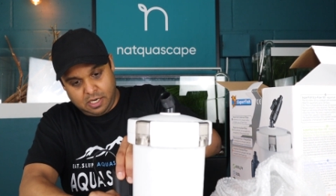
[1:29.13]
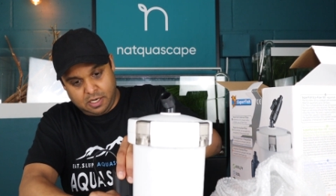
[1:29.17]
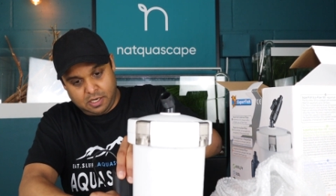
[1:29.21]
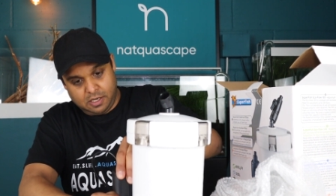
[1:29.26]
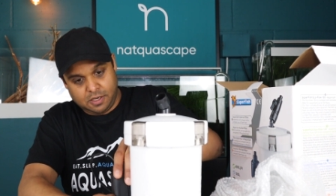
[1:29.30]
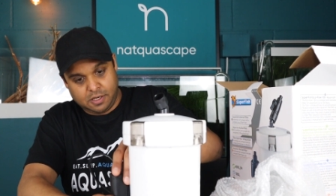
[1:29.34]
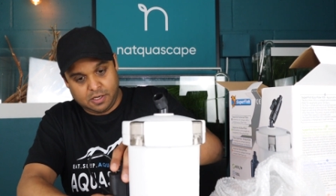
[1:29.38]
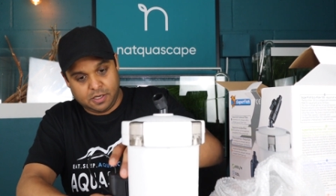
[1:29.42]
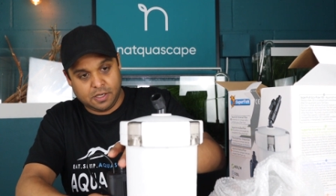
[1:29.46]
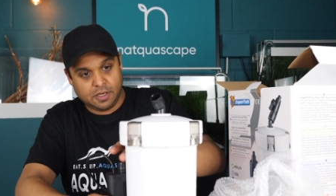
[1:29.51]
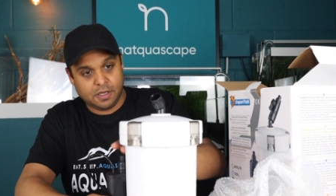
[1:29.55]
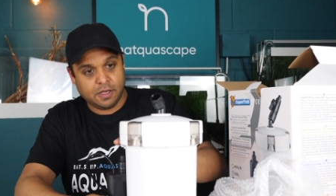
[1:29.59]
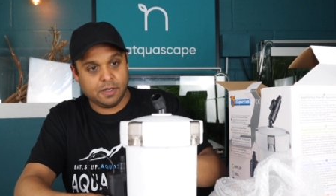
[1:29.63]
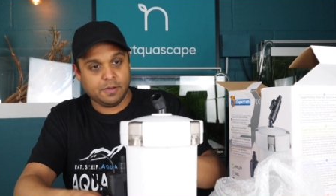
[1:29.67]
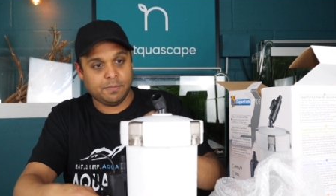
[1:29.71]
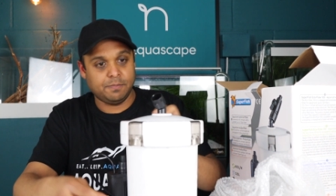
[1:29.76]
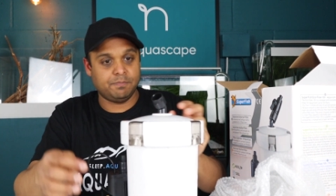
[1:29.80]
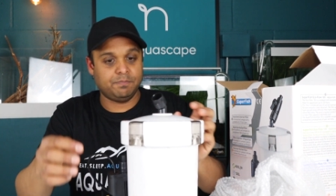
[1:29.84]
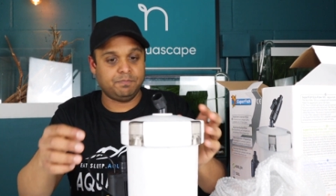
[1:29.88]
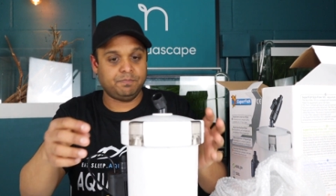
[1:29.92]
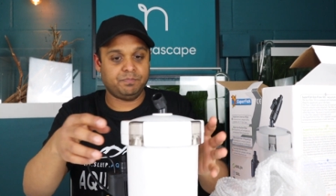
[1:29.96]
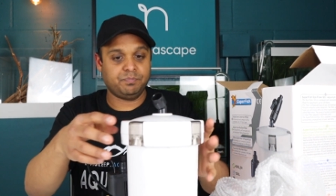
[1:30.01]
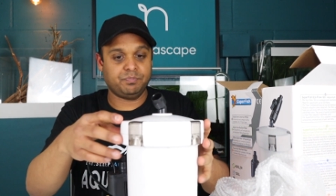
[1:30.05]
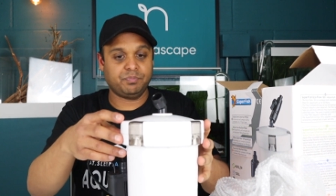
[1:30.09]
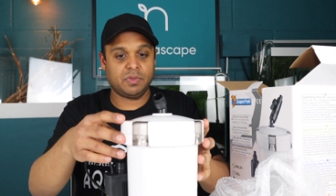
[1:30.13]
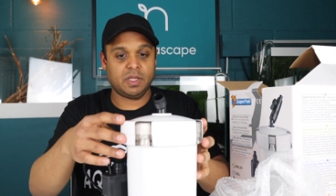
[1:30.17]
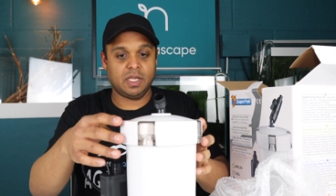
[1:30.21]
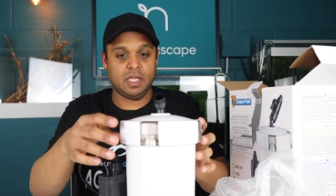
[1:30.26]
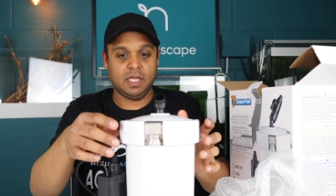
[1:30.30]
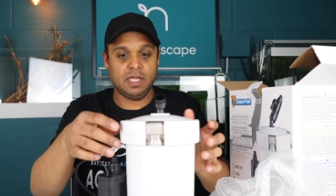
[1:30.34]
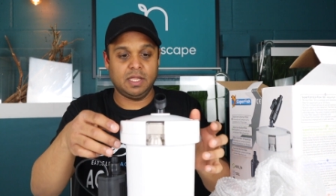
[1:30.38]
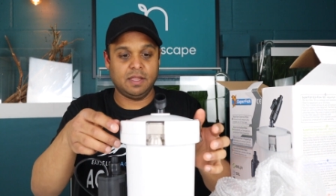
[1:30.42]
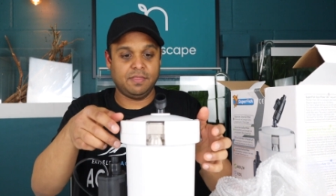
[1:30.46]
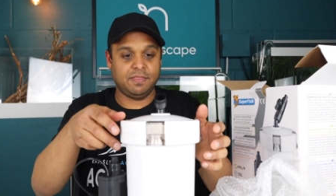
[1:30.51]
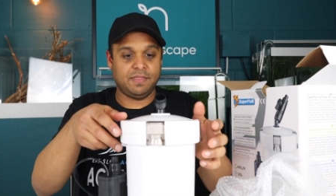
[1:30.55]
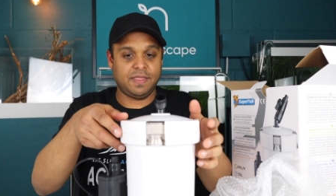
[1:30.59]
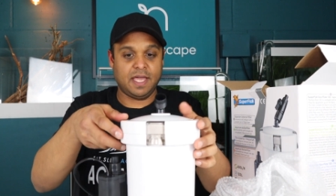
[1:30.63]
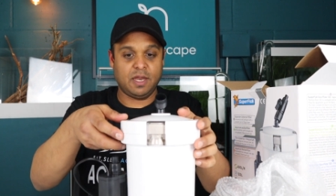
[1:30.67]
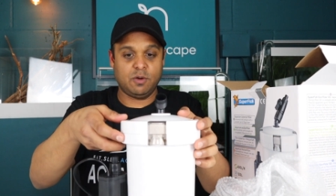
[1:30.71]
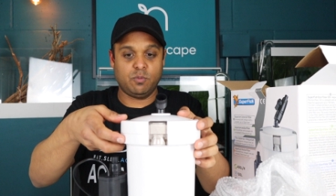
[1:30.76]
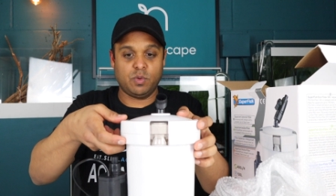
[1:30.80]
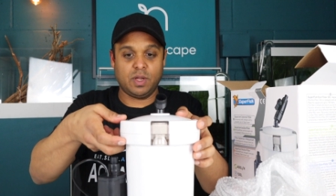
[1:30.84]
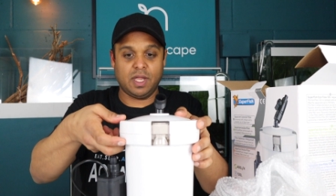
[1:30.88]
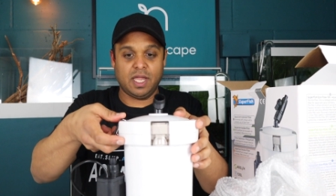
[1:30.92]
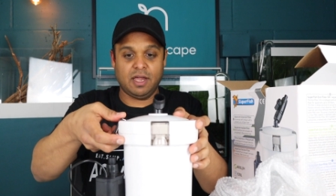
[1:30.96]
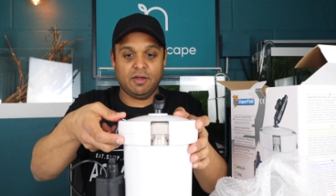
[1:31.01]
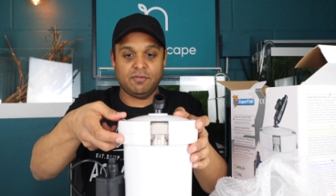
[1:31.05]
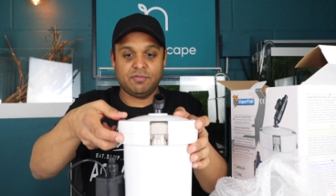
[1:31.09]
Um, and
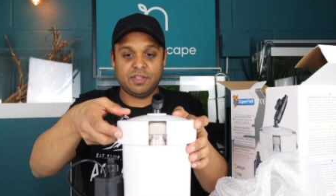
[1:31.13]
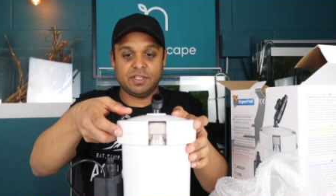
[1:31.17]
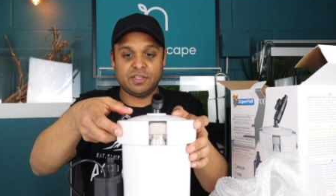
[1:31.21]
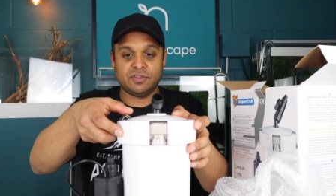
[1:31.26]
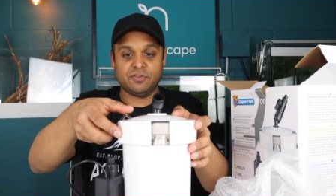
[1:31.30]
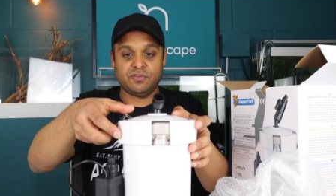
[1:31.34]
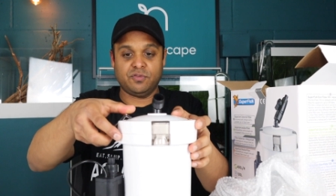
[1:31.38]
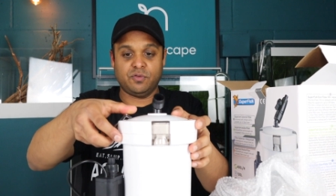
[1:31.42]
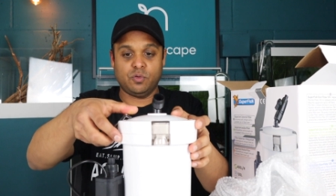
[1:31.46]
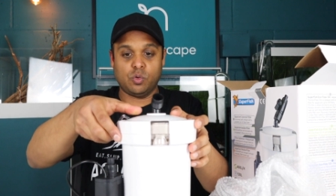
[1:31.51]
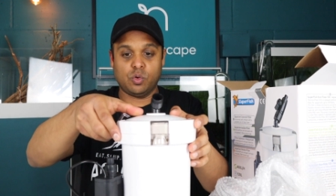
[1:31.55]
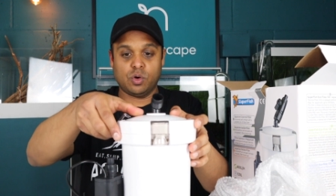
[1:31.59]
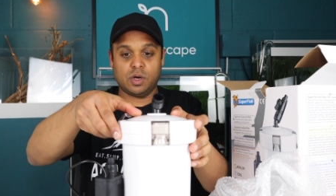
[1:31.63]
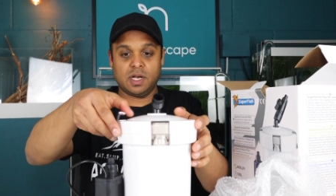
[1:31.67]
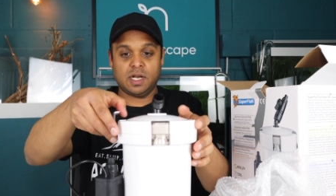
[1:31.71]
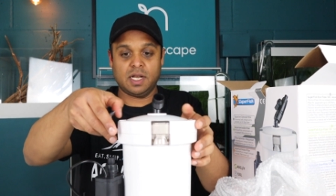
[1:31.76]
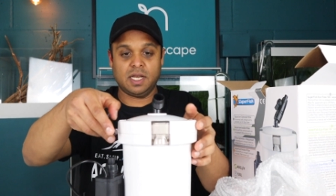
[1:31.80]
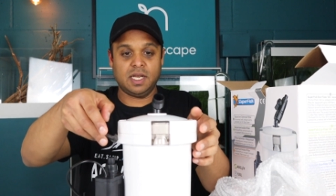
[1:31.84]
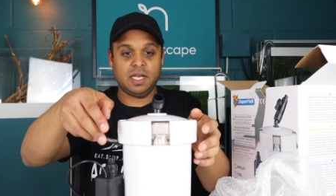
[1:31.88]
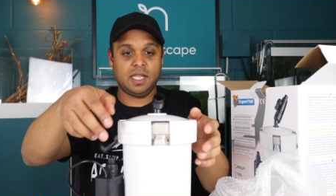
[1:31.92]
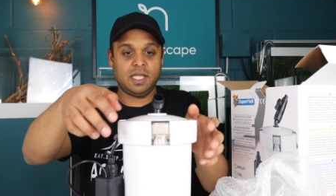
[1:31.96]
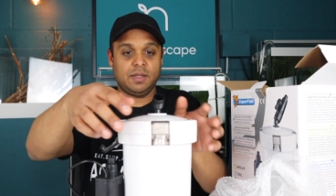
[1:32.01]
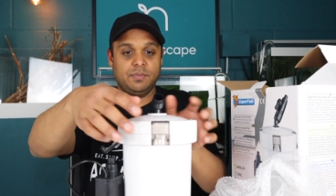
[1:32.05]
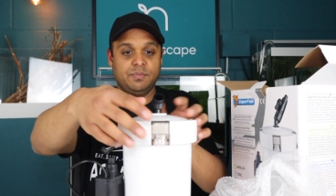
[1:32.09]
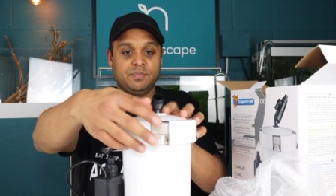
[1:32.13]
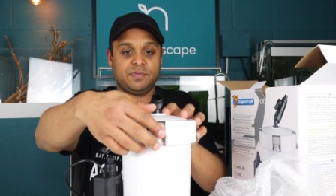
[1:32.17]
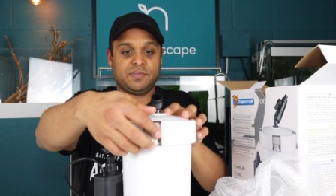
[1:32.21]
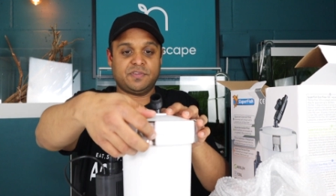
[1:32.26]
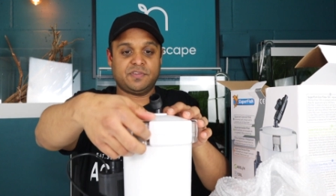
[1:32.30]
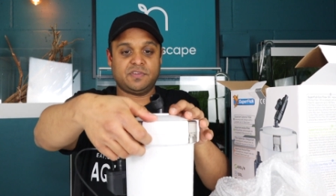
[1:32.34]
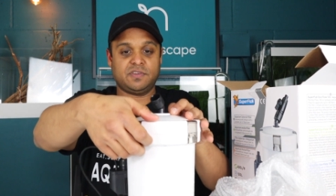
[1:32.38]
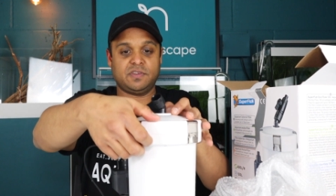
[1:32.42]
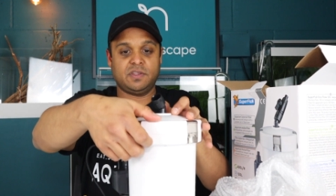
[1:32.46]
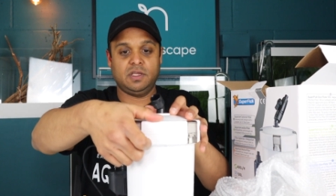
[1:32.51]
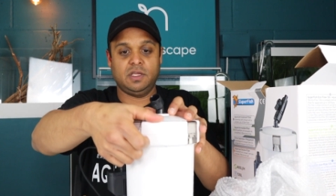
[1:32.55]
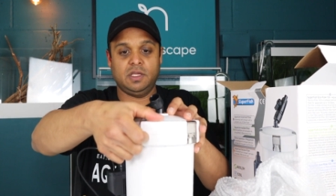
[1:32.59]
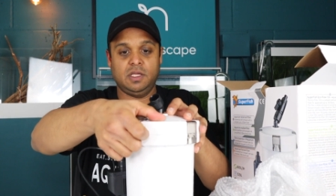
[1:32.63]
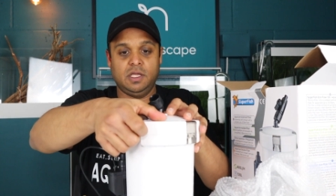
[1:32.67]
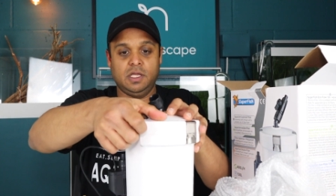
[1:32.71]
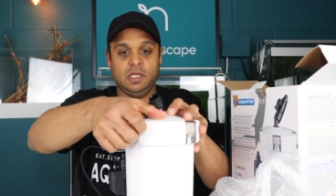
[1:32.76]
then we have these four clips.